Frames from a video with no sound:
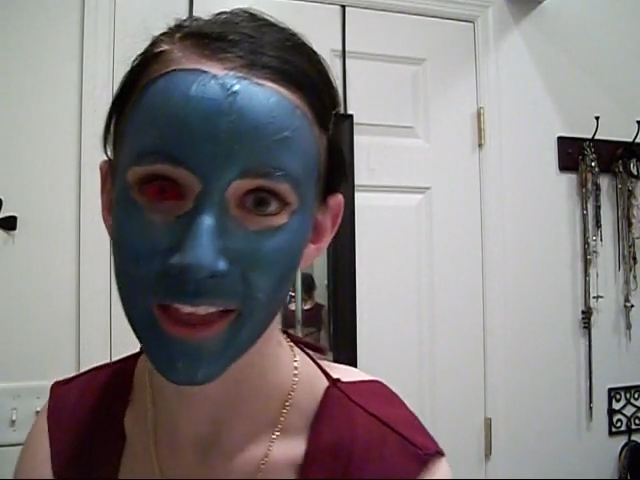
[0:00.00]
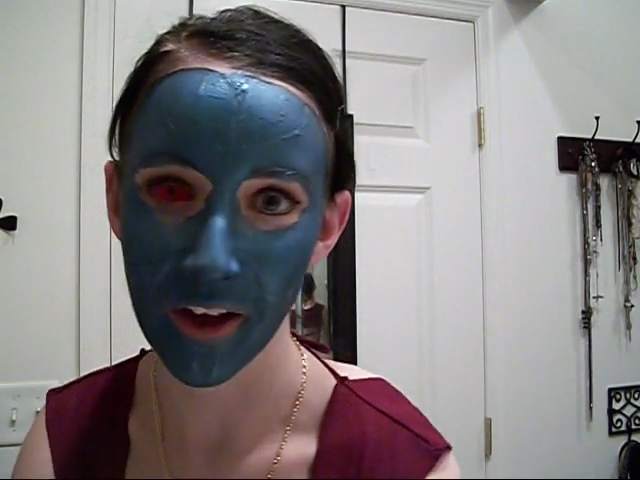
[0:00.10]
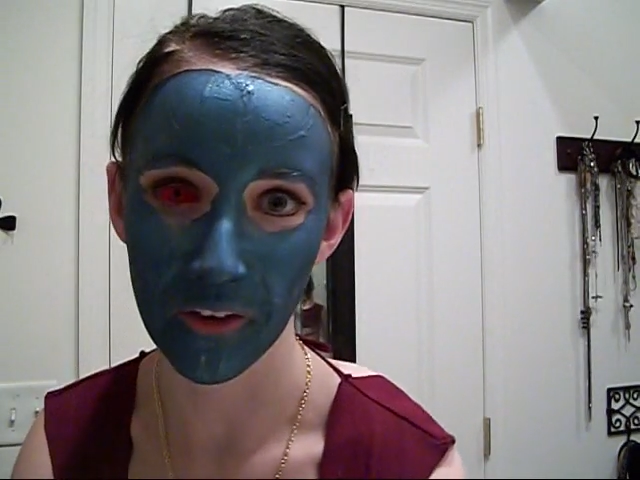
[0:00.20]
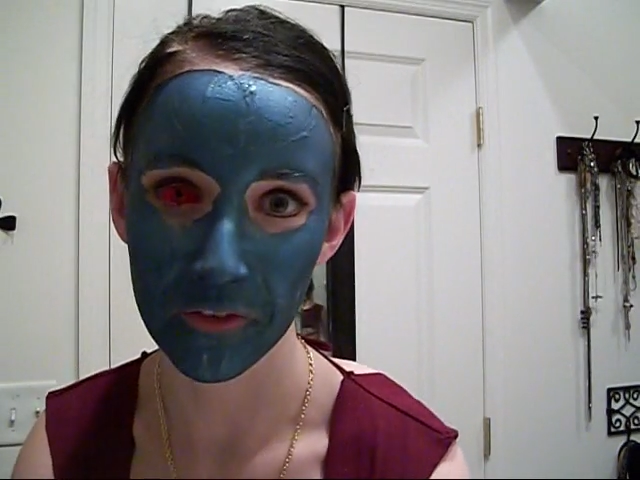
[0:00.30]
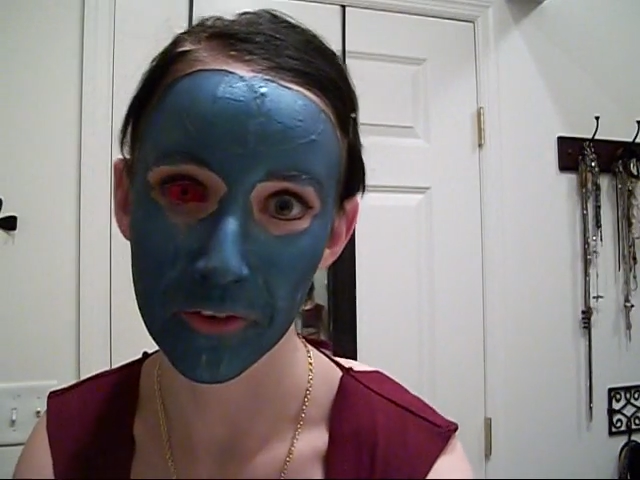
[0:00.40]

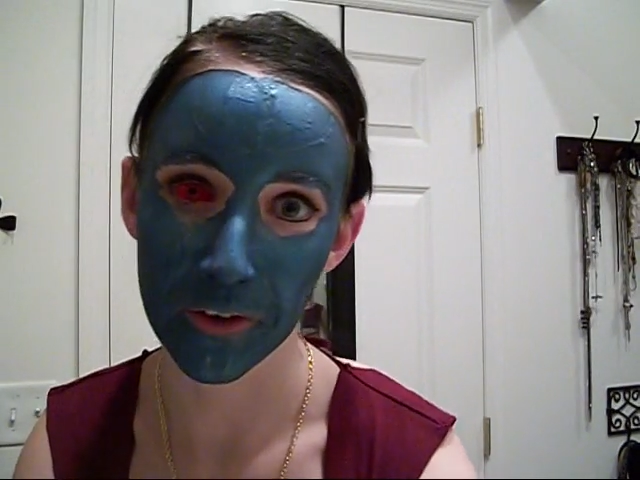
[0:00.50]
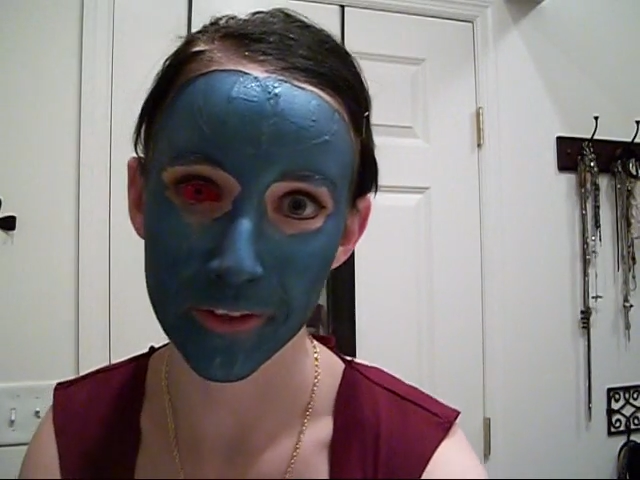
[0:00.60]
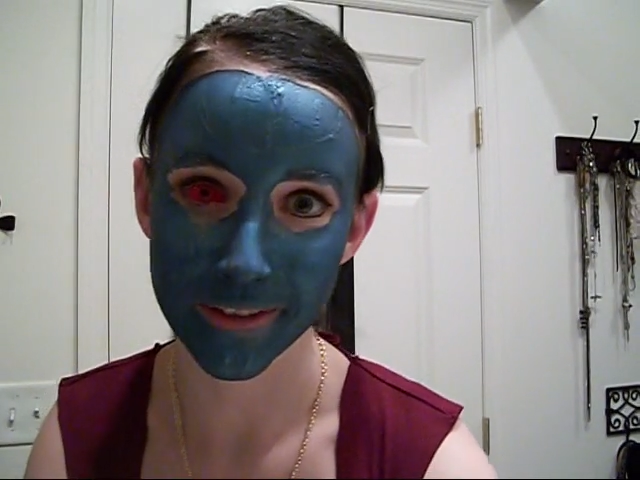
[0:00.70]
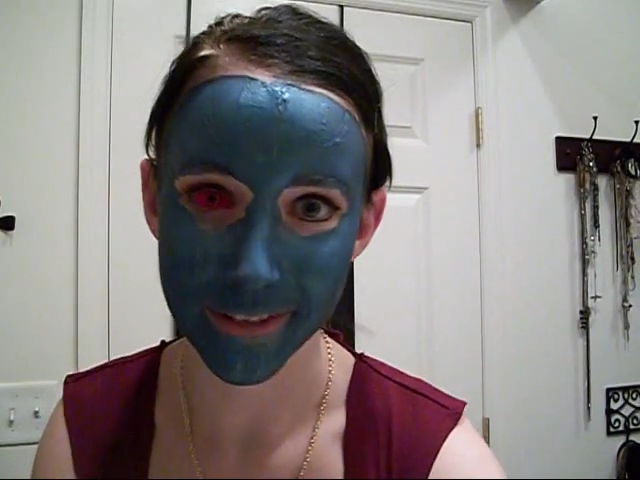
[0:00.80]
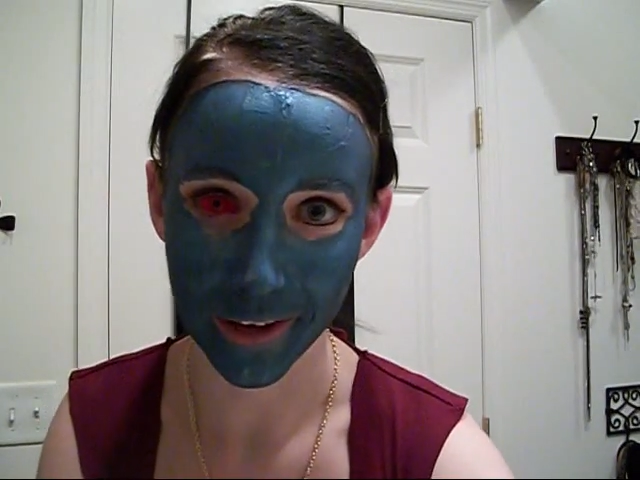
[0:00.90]
Now for
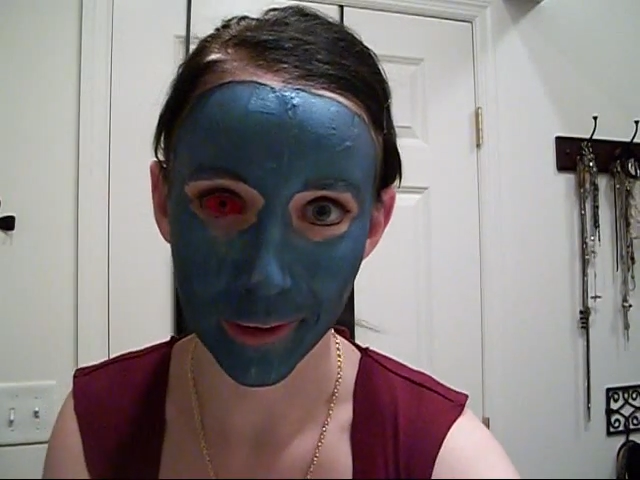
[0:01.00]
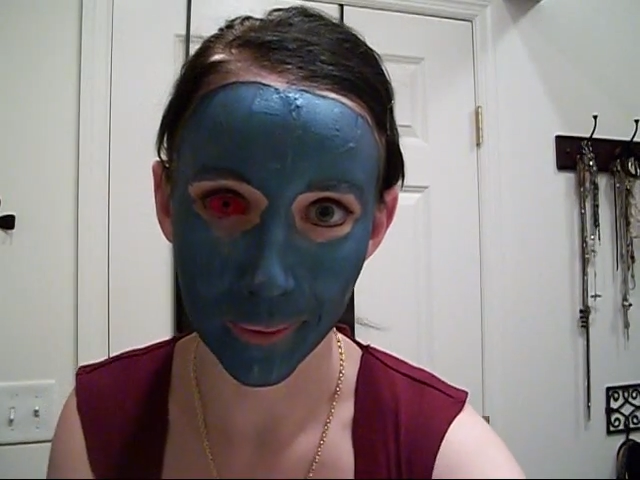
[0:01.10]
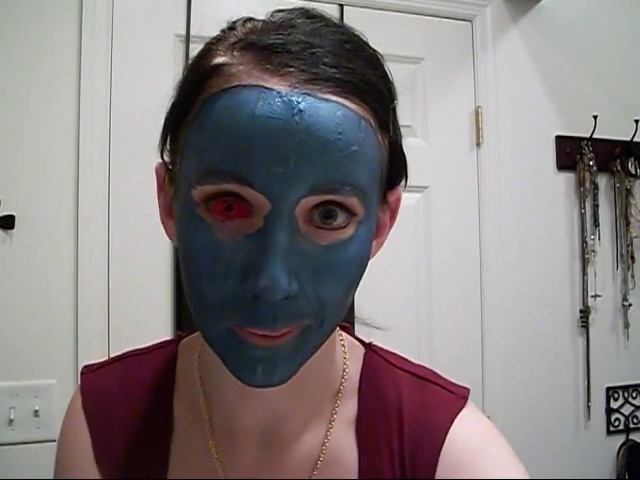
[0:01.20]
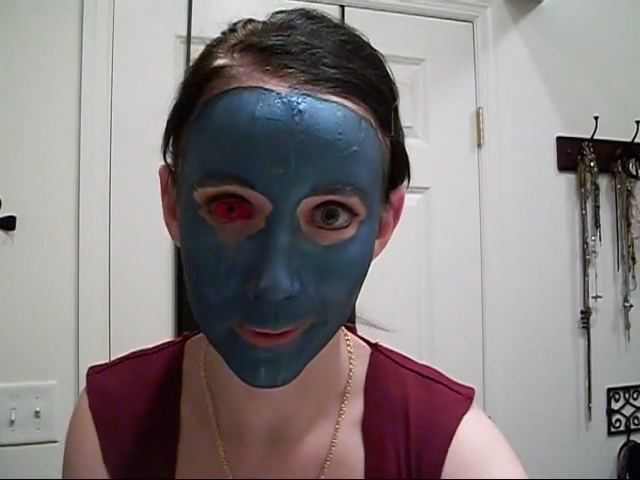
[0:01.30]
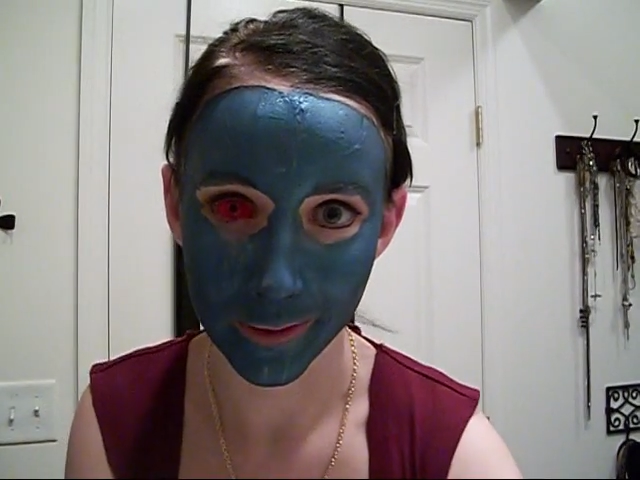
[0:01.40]
the
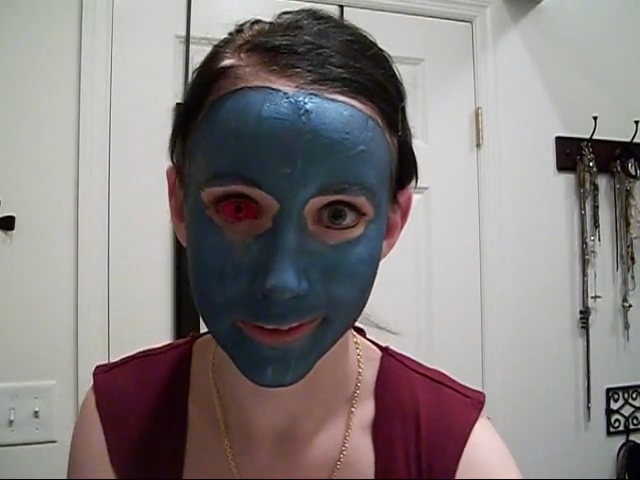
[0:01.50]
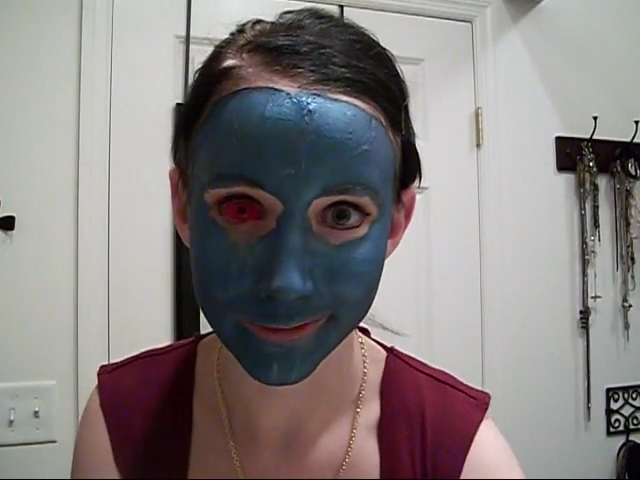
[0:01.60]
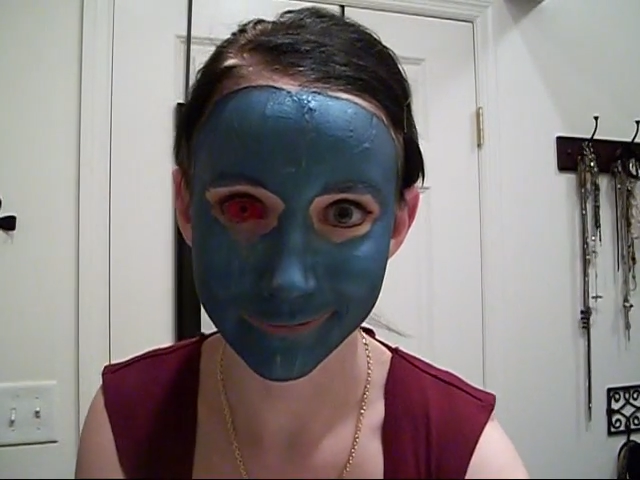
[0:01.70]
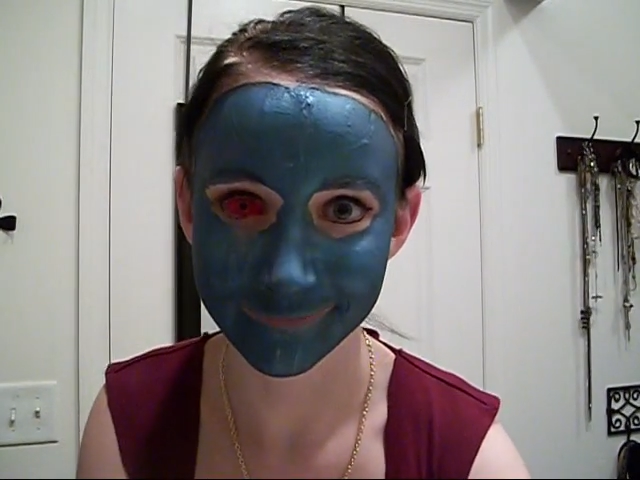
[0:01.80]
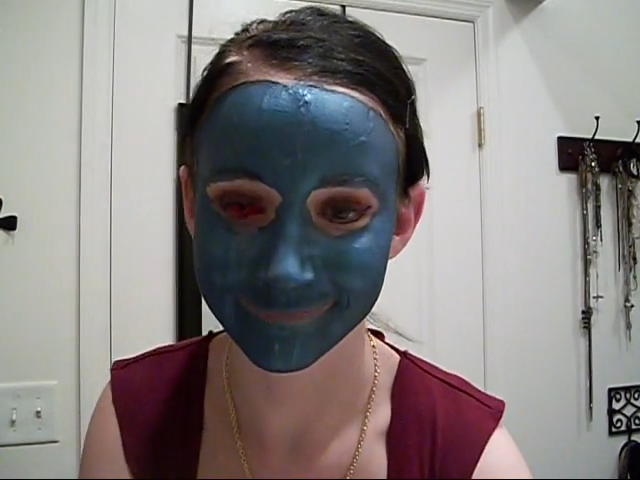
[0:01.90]
second
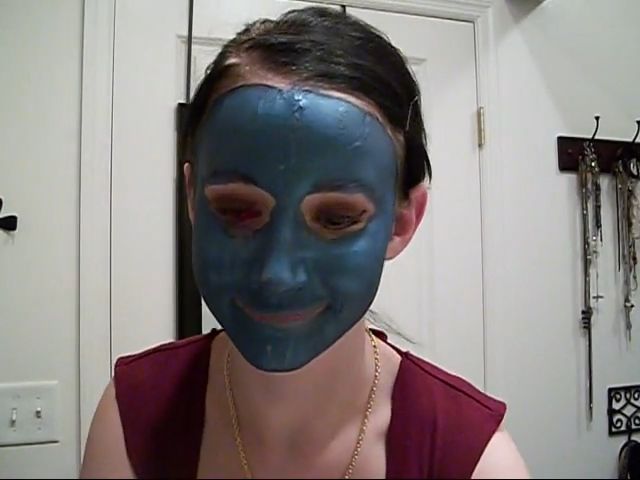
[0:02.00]
one.